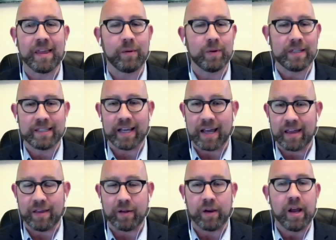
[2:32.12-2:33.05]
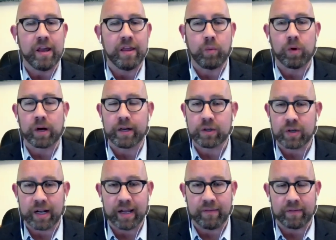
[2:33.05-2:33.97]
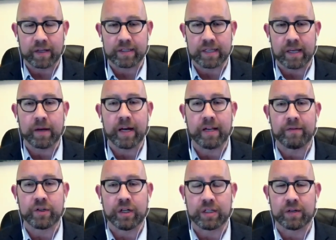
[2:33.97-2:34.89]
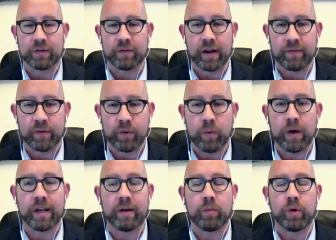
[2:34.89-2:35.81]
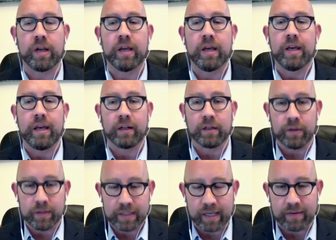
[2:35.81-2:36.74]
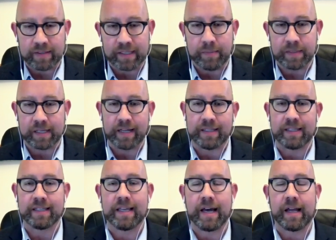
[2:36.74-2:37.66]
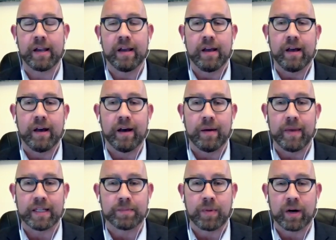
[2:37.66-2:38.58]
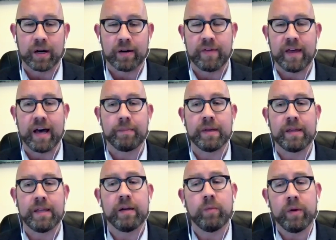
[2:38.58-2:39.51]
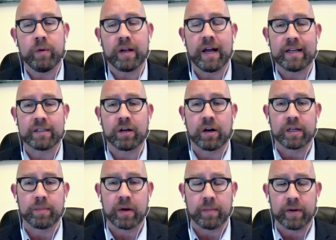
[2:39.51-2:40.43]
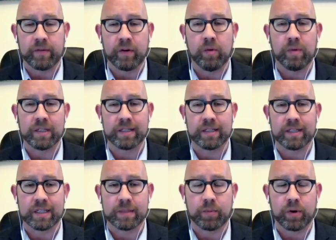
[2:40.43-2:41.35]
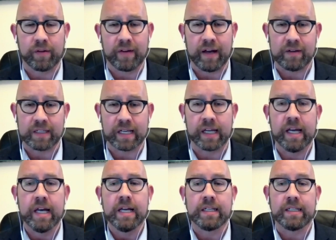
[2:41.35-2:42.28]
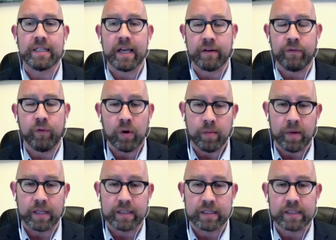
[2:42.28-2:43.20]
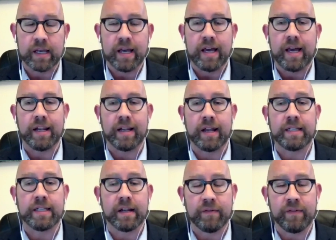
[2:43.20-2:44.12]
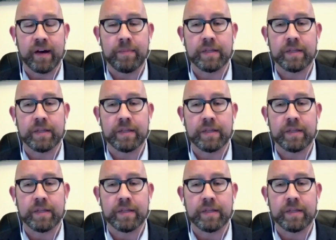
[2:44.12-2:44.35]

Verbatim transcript: that would say that, that we're going to try to have some kind of shelter for everyone and would include safe sleep sites as that um, as part of that. But then we would ask our Department of Homelessness and Supportive Housing to take four months and identify